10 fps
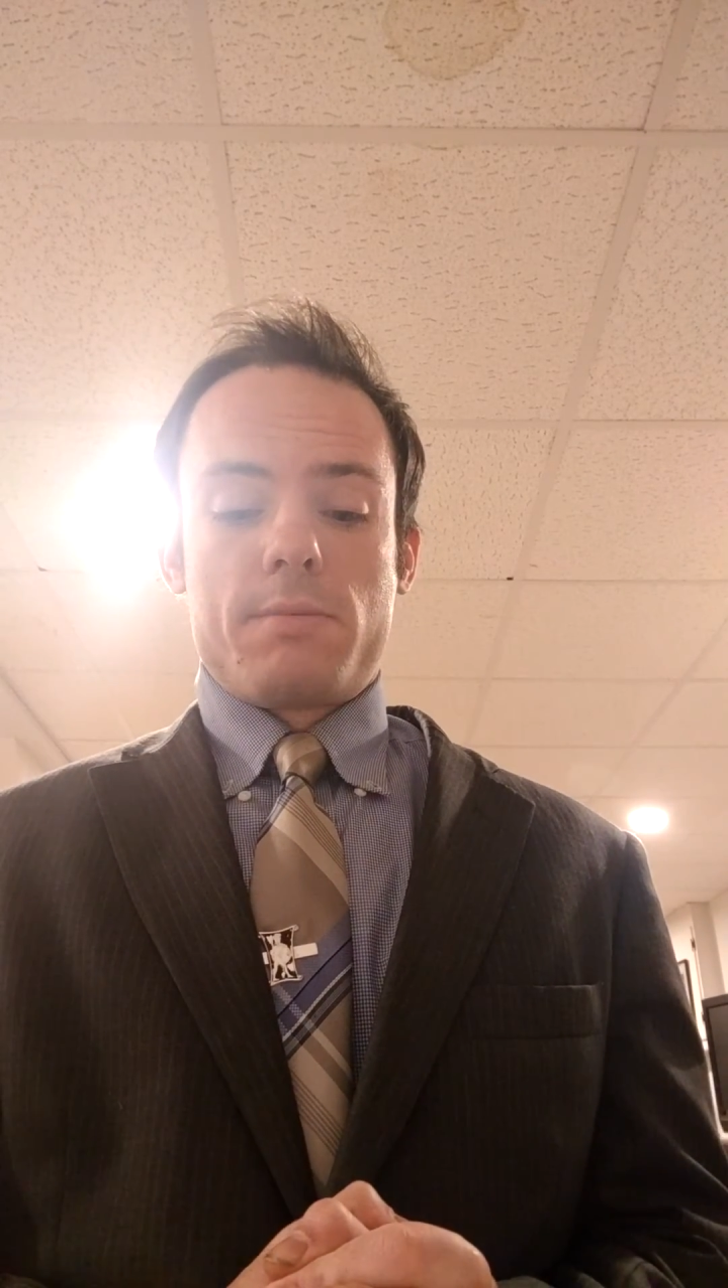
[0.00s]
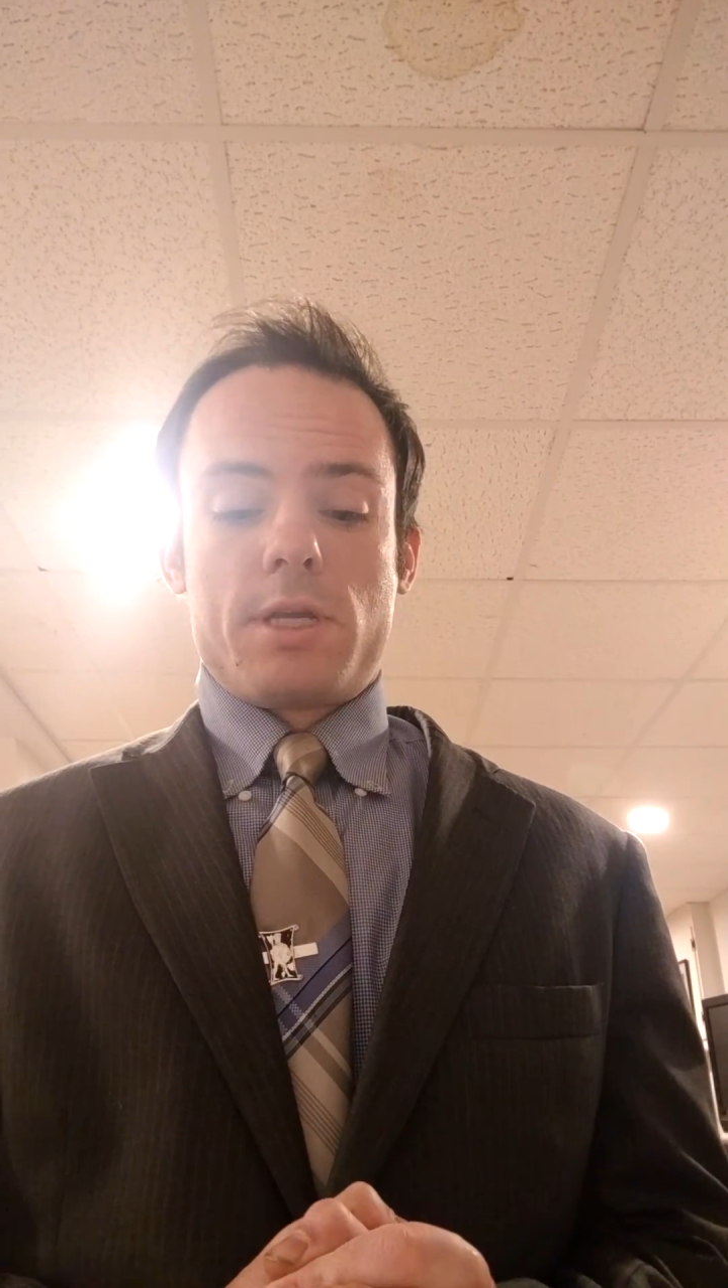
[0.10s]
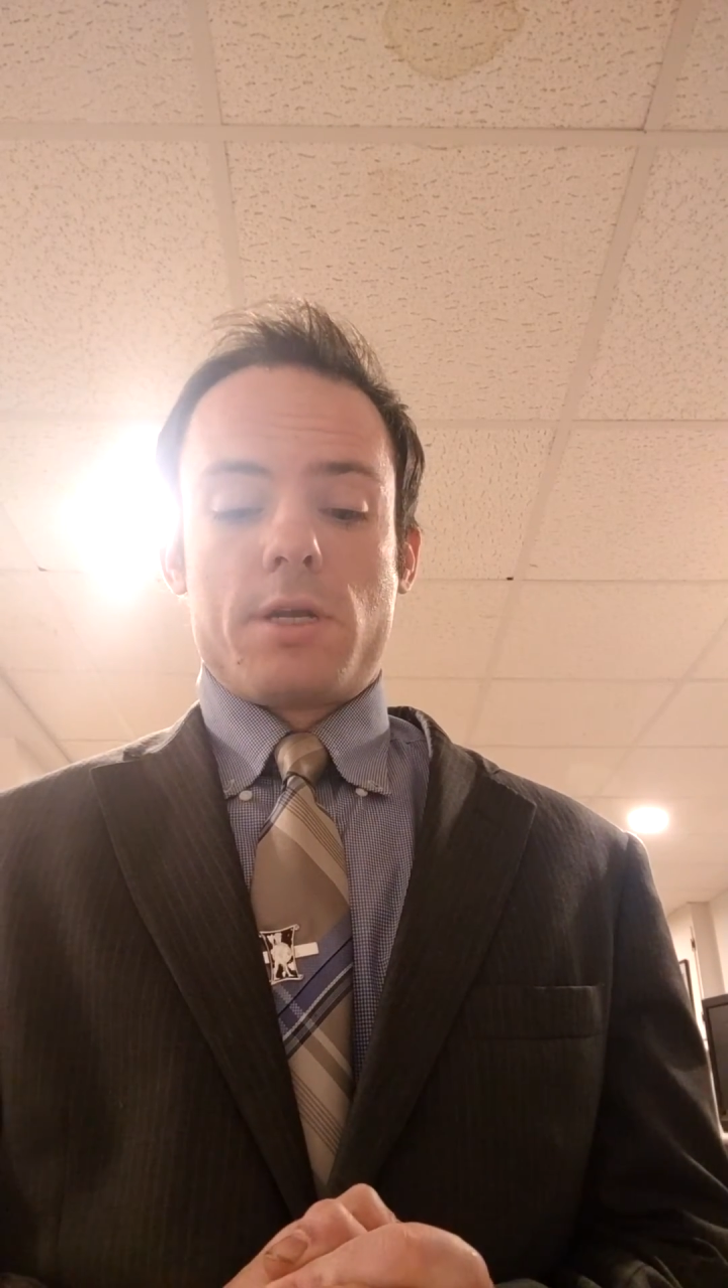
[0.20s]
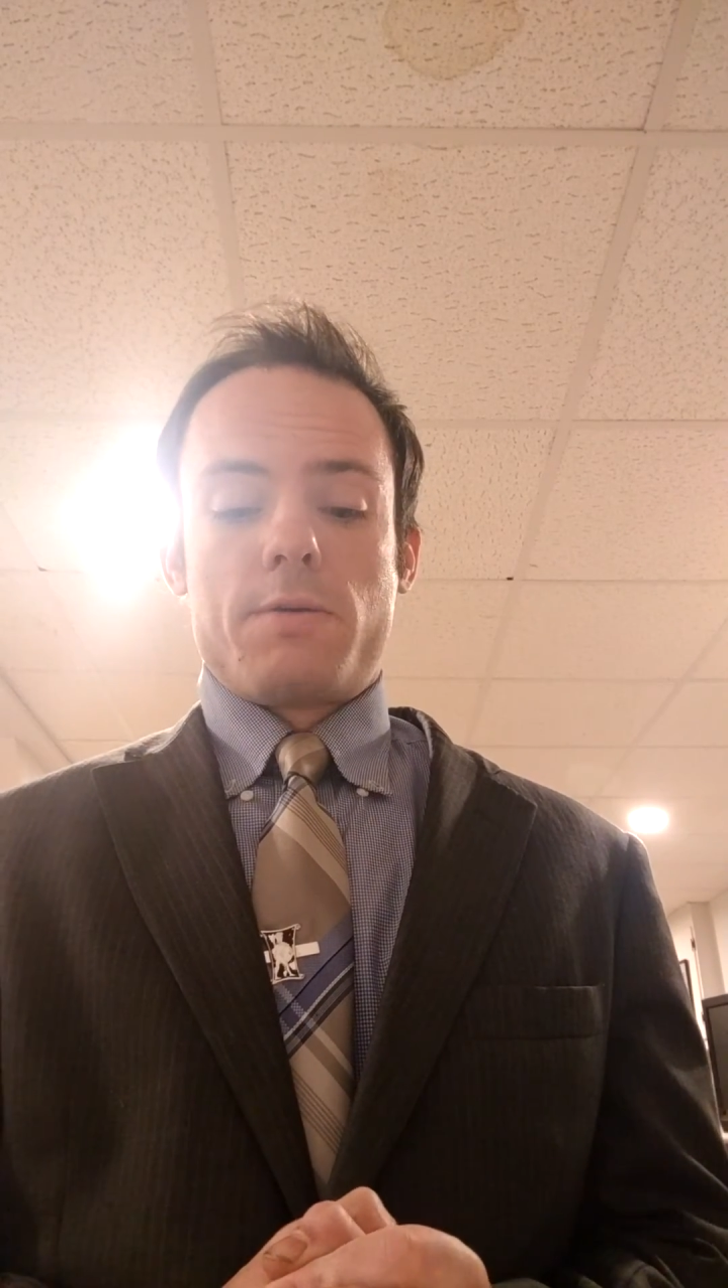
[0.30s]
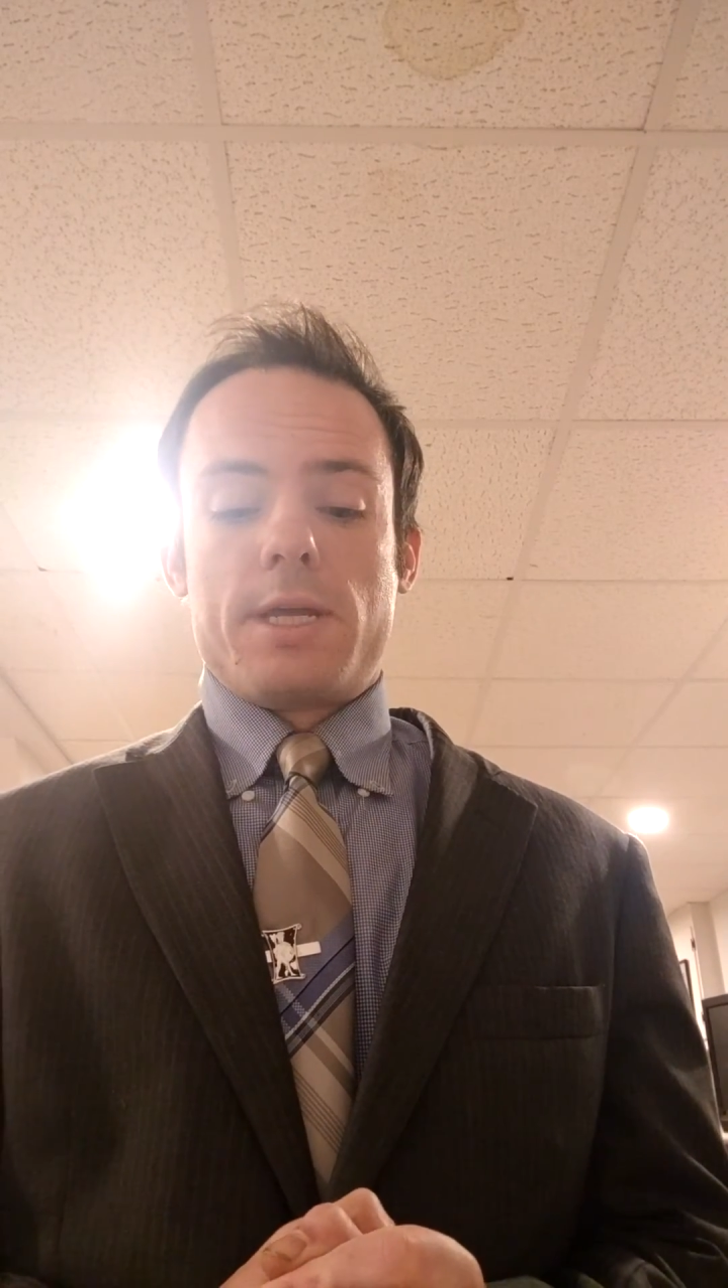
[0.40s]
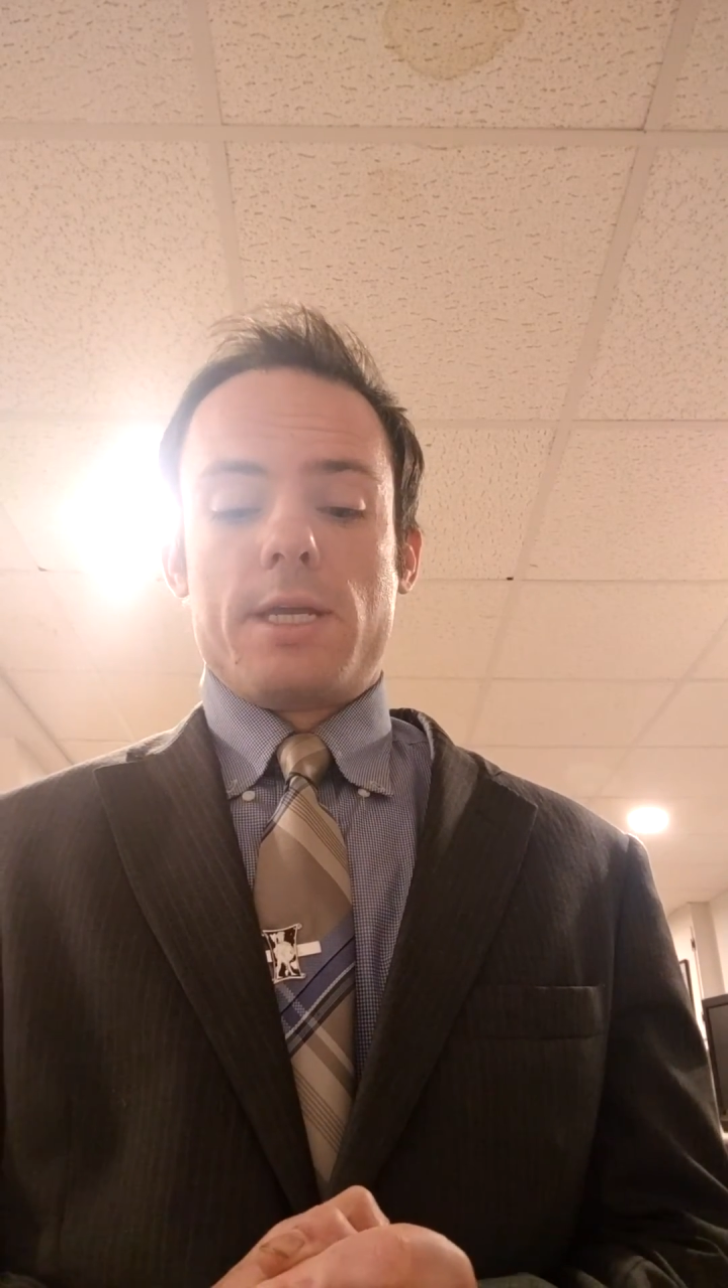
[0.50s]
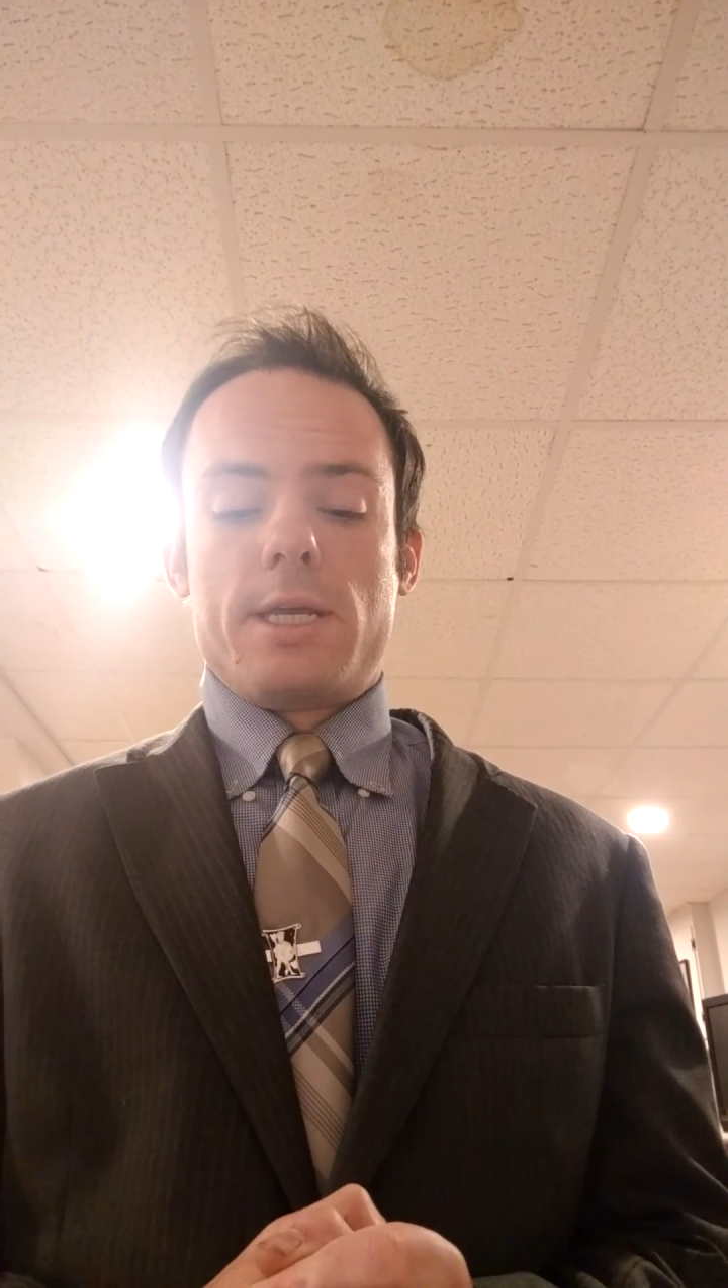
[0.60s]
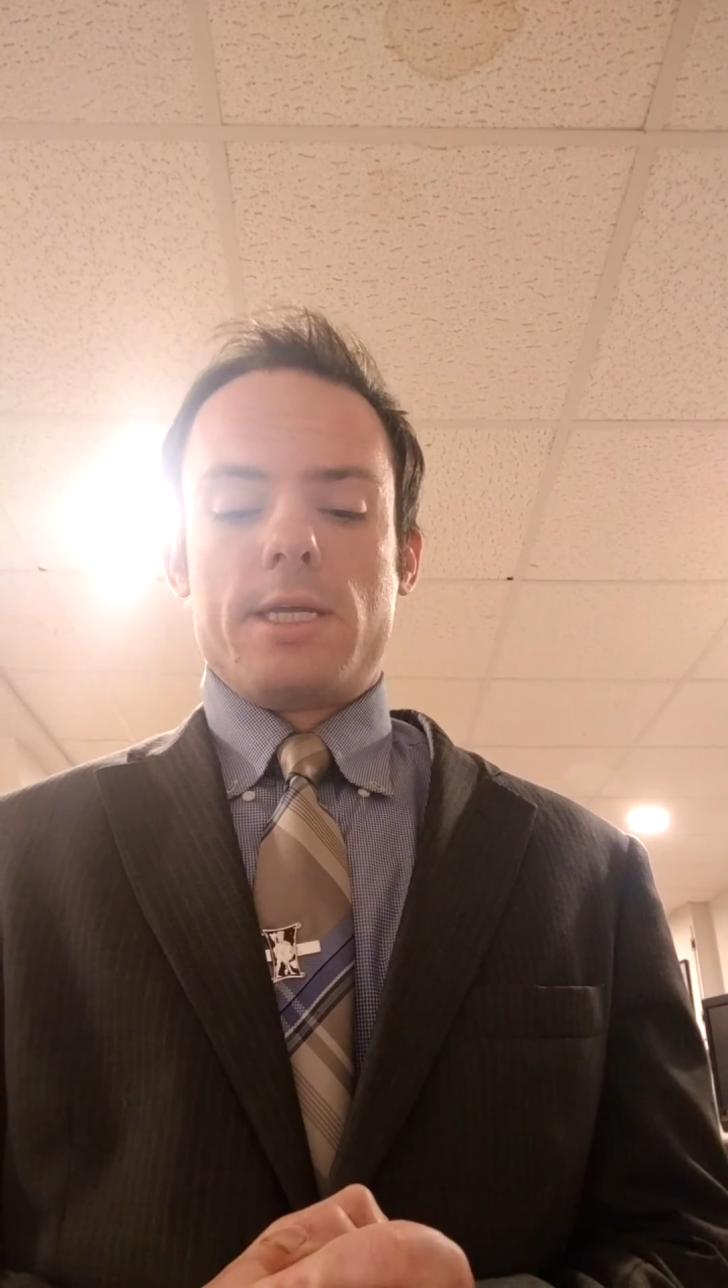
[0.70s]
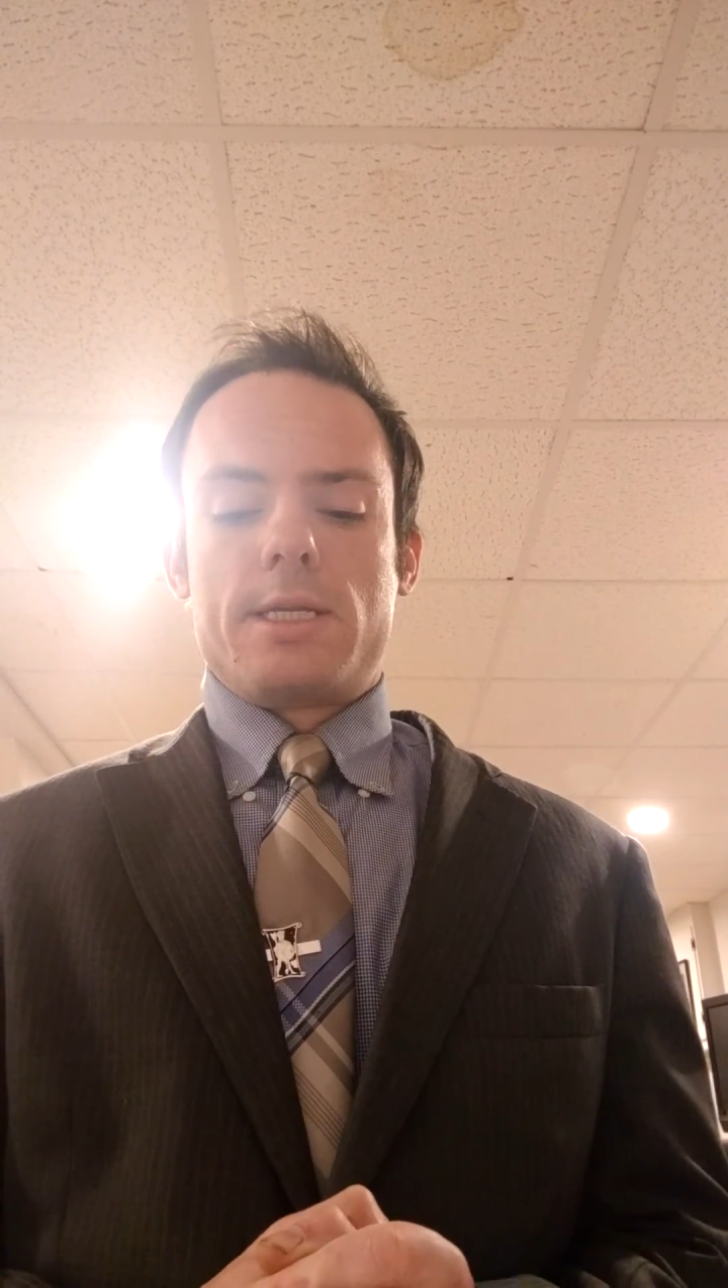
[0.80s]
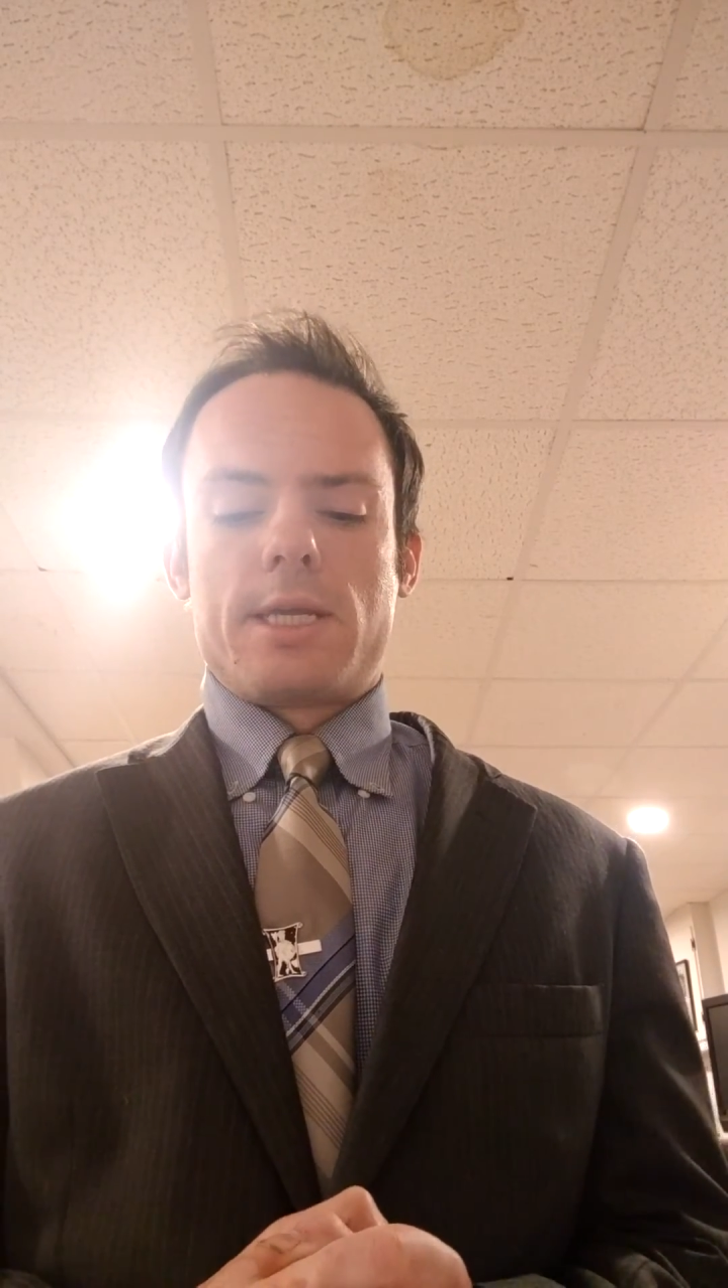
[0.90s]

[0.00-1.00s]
he